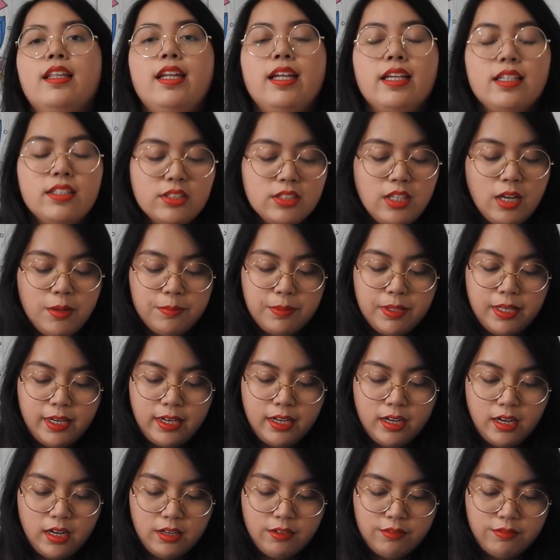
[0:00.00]
The next top that
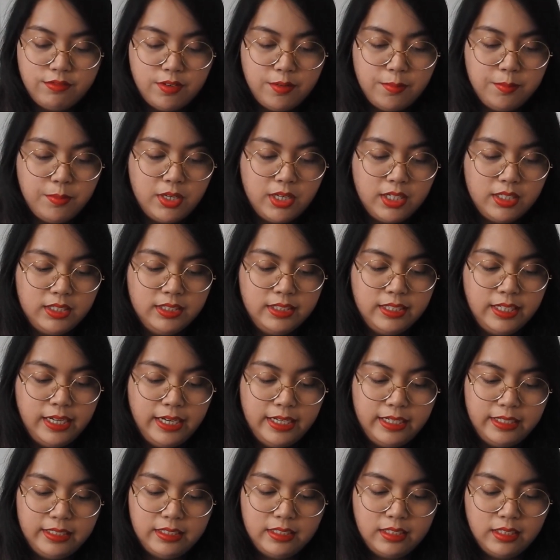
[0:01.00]
I got from
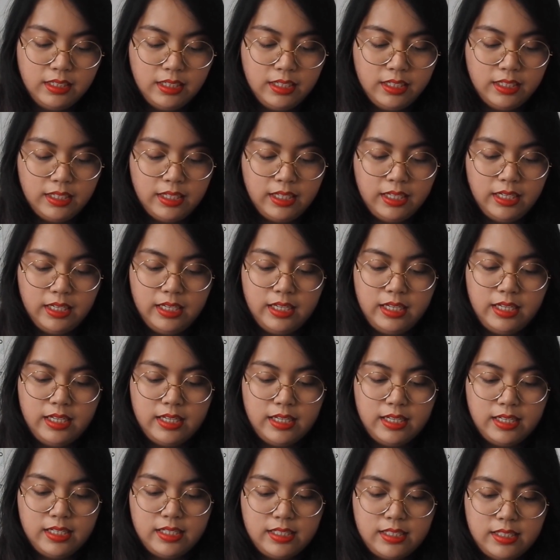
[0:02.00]
Ardene
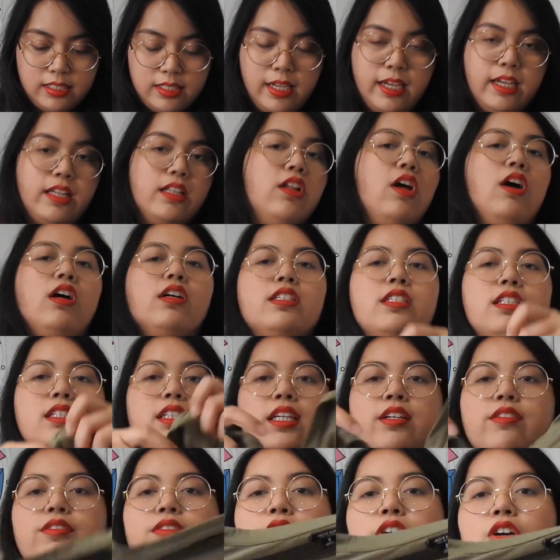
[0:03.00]
is a
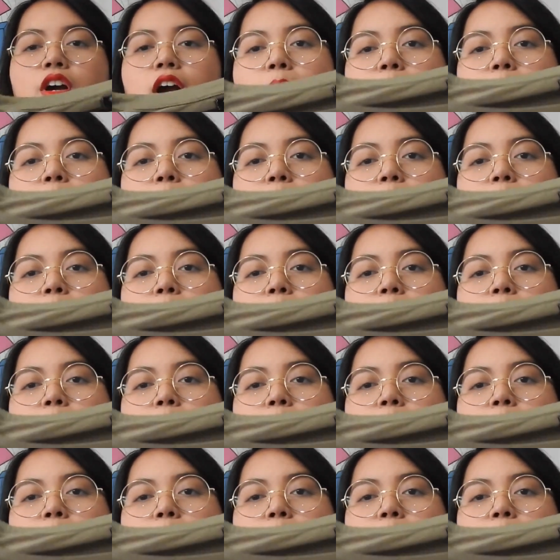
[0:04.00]
long-sleeved